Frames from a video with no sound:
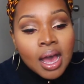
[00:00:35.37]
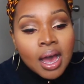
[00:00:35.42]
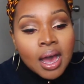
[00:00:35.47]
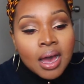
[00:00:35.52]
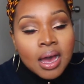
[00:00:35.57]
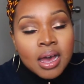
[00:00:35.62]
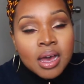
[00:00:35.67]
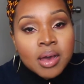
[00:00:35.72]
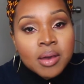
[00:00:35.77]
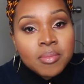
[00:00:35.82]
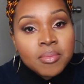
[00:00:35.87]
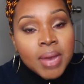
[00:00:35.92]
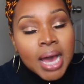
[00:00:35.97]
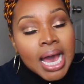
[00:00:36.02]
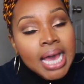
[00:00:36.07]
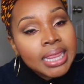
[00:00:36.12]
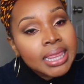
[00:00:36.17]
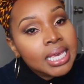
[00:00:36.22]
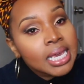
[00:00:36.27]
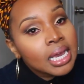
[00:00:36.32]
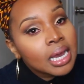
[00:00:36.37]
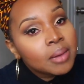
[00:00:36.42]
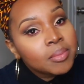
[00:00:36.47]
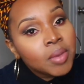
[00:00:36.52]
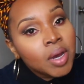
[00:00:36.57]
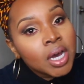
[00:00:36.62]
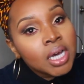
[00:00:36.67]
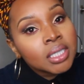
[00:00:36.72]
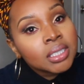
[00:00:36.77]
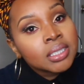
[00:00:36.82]
I think I'm
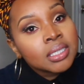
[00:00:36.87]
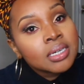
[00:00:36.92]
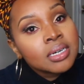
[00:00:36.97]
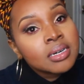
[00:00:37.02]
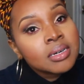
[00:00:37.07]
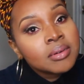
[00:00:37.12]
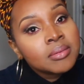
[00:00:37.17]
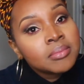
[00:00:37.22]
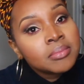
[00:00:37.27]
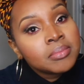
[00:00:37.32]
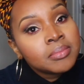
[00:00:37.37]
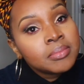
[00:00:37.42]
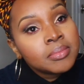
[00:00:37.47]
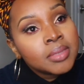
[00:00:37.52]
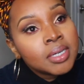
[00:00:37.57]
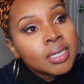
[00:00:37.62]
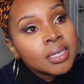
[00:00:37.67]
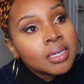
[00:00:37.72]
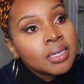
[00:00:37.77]
awesome.